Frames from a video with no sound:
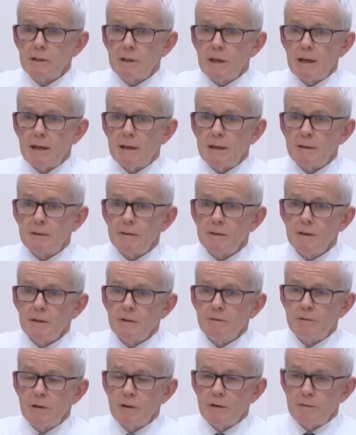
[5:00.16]
and
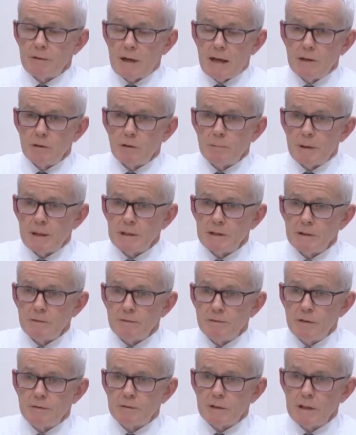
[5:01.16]
annual budget
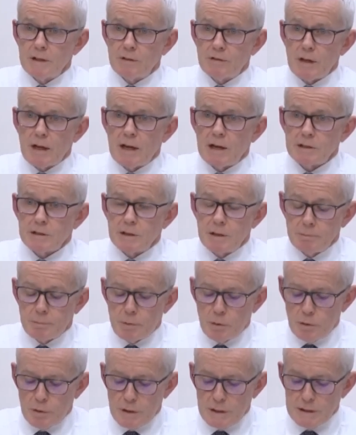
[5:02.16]
and 15,000
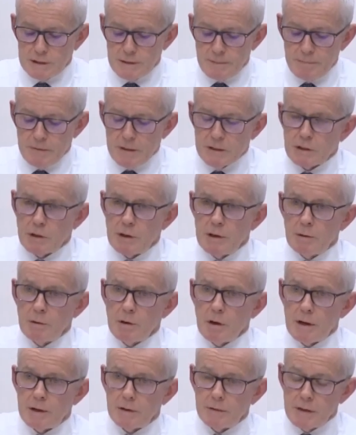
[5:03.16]
employees. So he
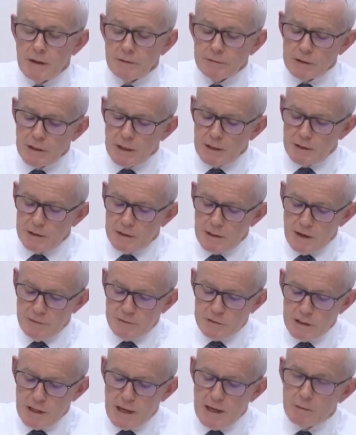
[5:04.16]
relied on the FDA. The
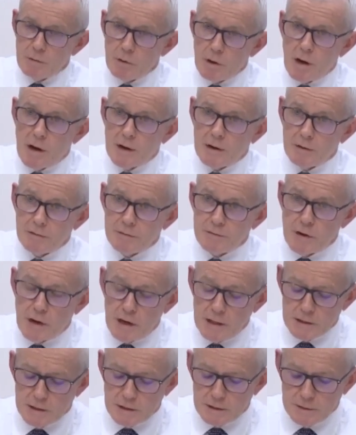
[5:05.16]
FDA relied on
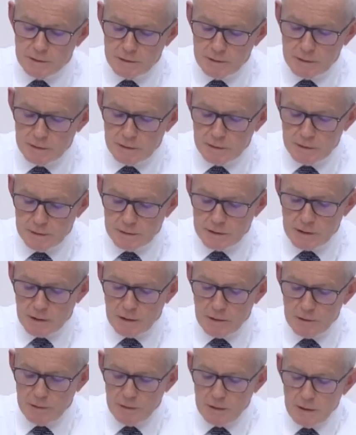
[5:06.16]
Pfizer.
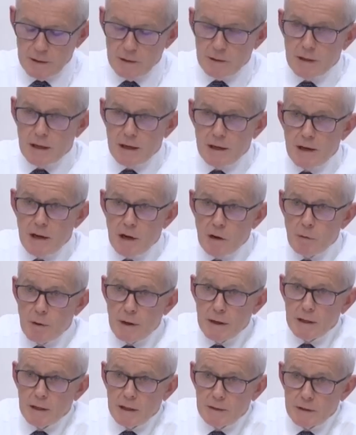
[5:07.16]
So then no
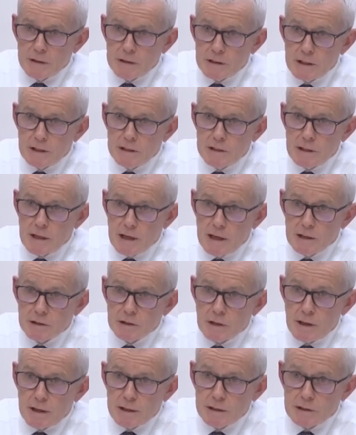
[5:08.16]
one in the TGA,
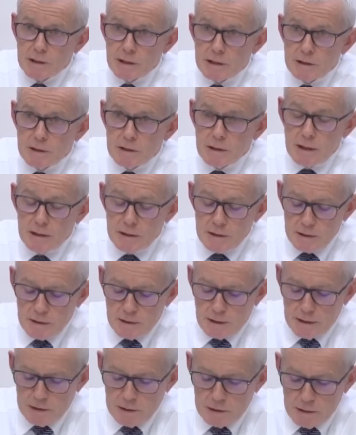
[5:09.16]
as I understand
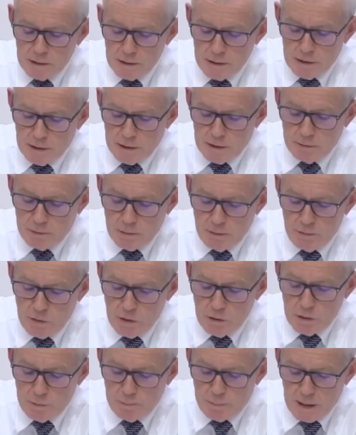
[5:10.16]
it,
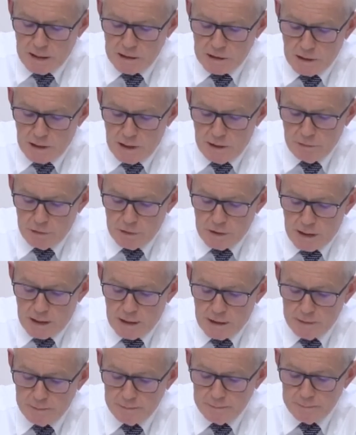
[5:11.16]
reviewed the patient-level data.